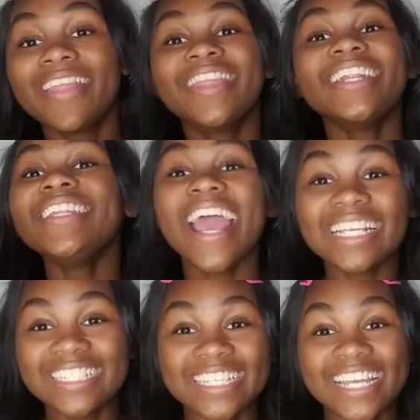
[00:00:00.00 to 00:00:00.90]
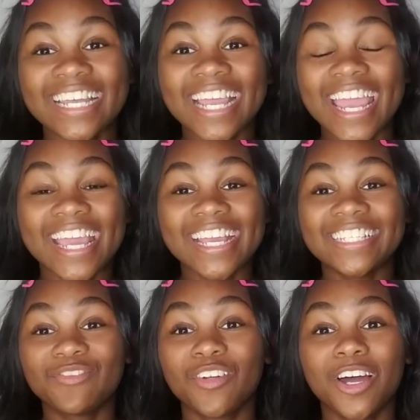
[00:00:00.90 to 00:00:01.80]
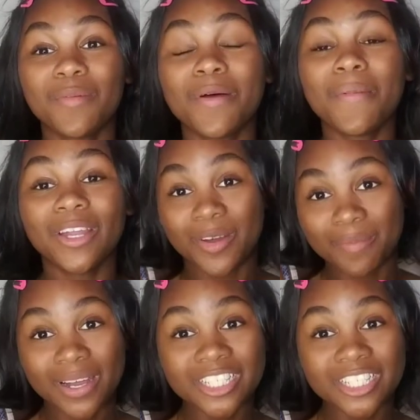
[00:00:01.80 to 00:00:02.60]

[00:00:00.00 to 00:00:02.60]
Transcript: The next thing is from my Grandpa